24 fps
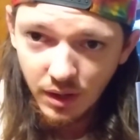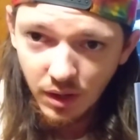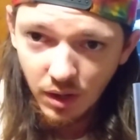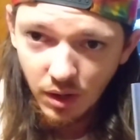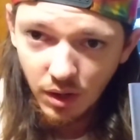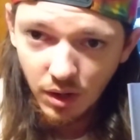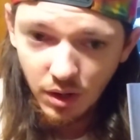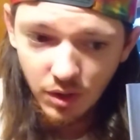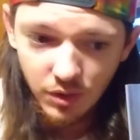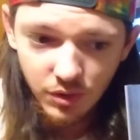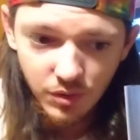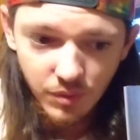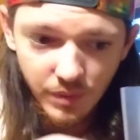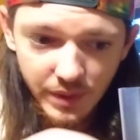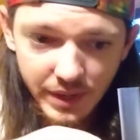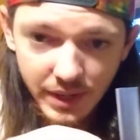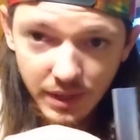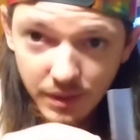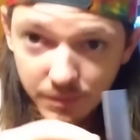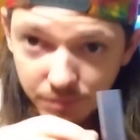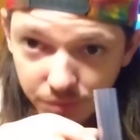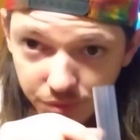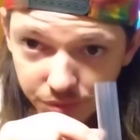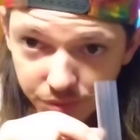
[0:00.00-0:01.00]
all the way
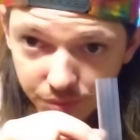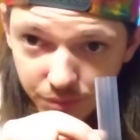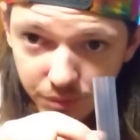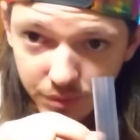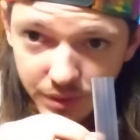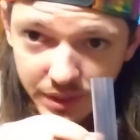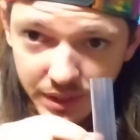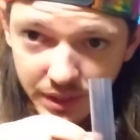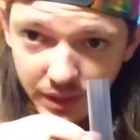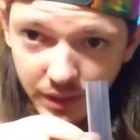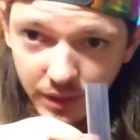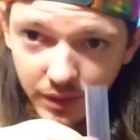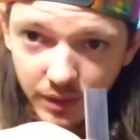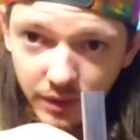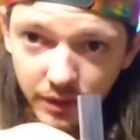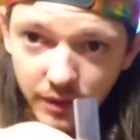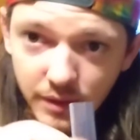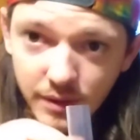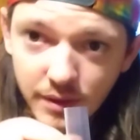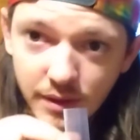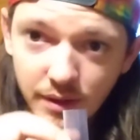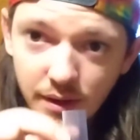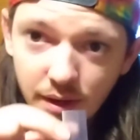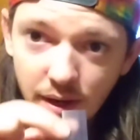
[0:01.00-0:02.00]
up through here,
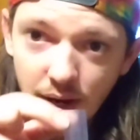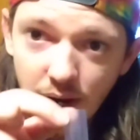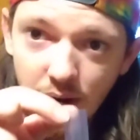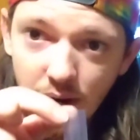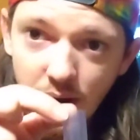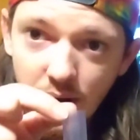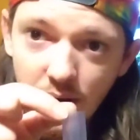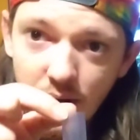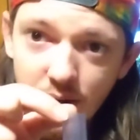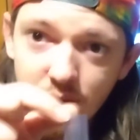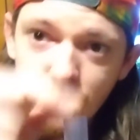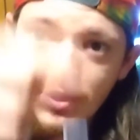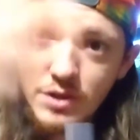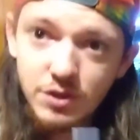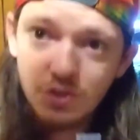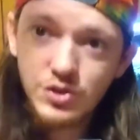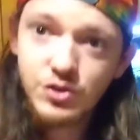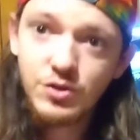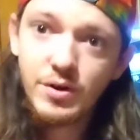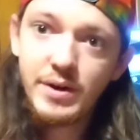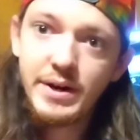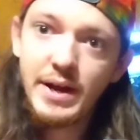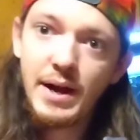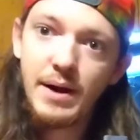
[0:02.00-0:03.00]
and then
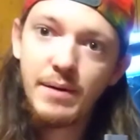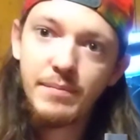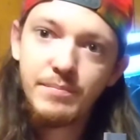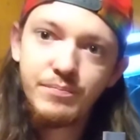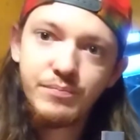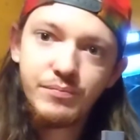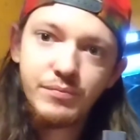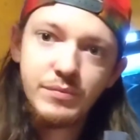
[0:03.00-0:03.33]
straight out.